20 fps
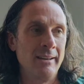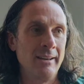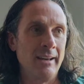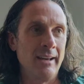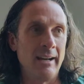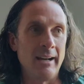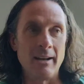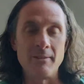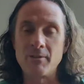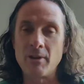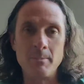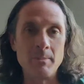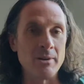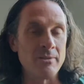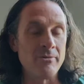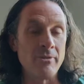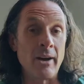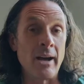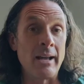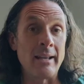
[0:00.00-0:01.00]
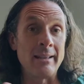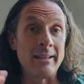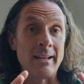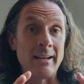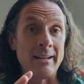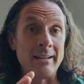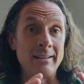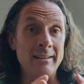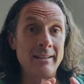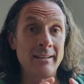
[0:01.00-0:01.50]
And I've come to find
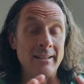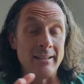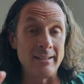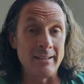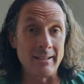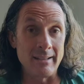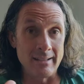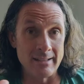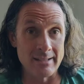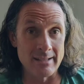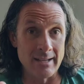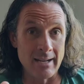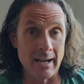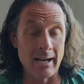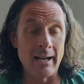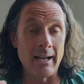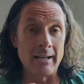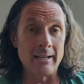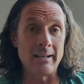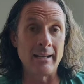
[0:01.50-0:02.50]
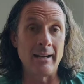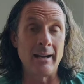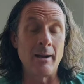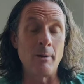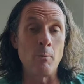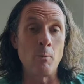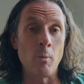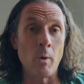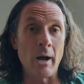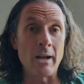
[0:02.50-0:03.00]
that it is not. And I
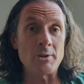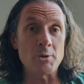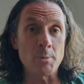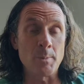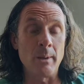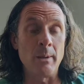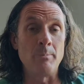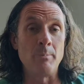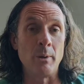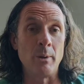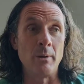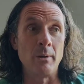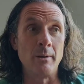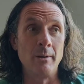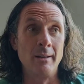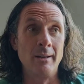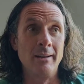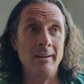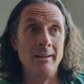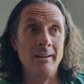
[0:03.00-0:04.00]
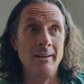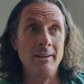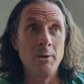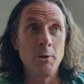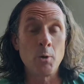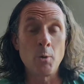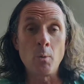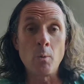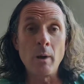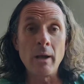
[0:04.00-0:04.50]
watch people
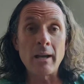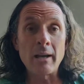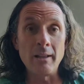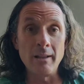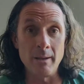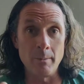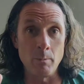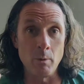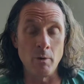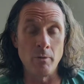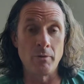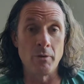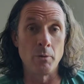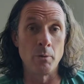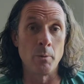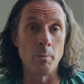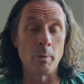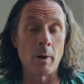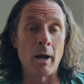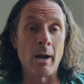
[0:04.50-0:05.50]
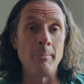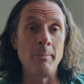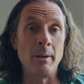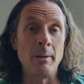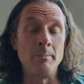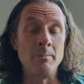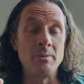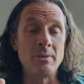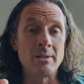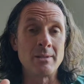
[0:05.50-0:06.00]
quickly move through
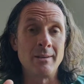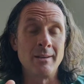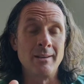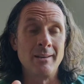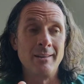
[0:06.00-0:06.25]
problems